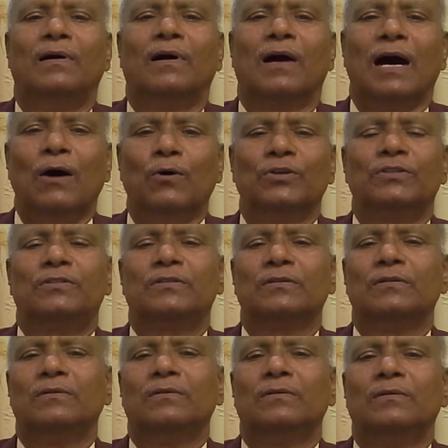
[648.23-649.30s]
cows
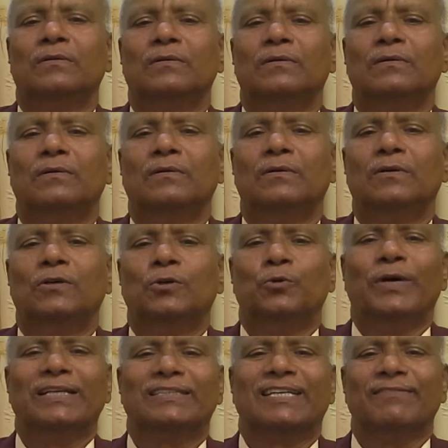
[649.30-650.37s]
who
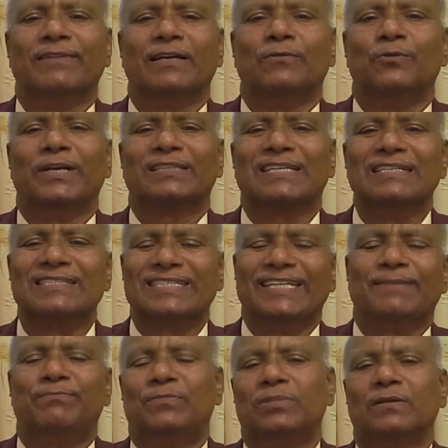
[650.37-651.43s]
has
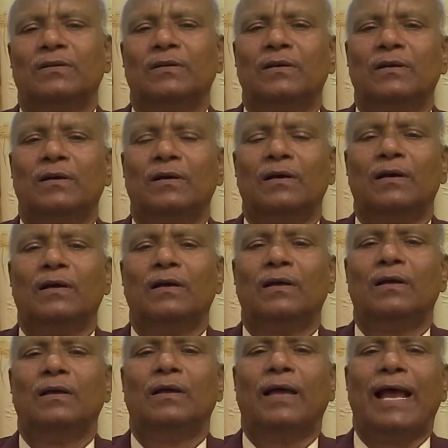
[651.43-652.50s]
conceived
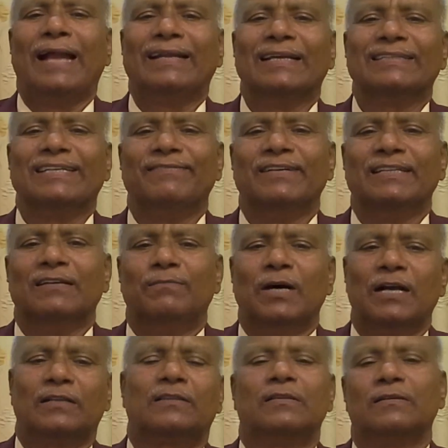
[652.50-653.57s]
and has given the
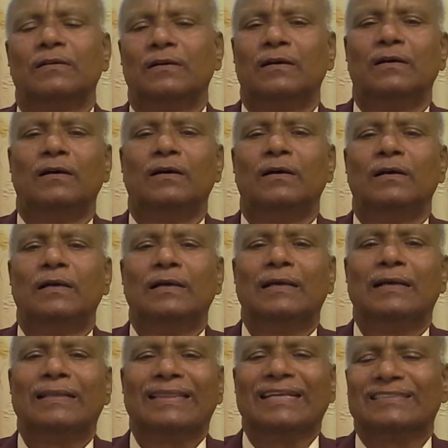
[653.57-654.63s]
birth,
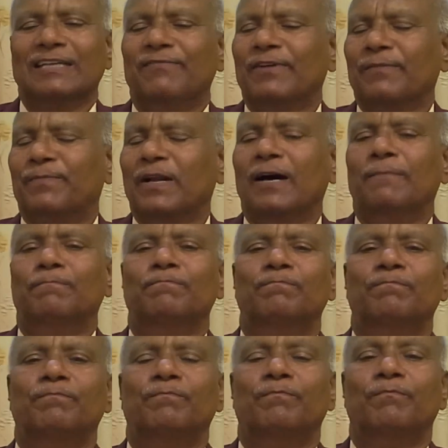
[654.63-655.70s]
they suffer from
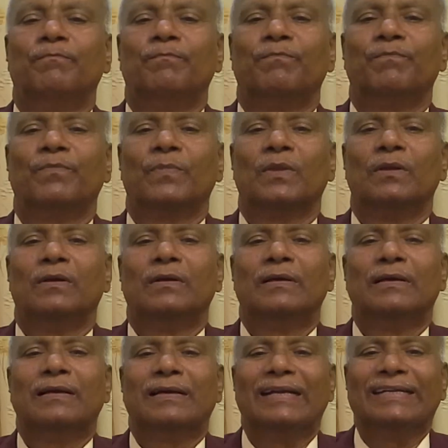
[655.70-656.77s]

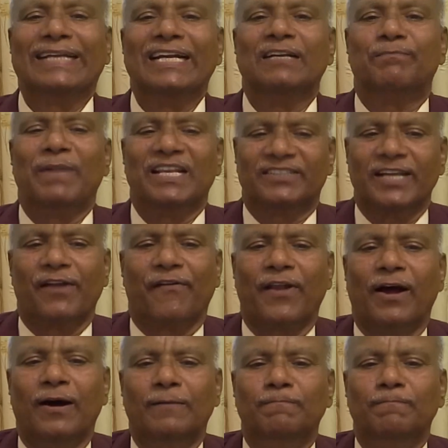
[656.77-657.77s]
retained placenta.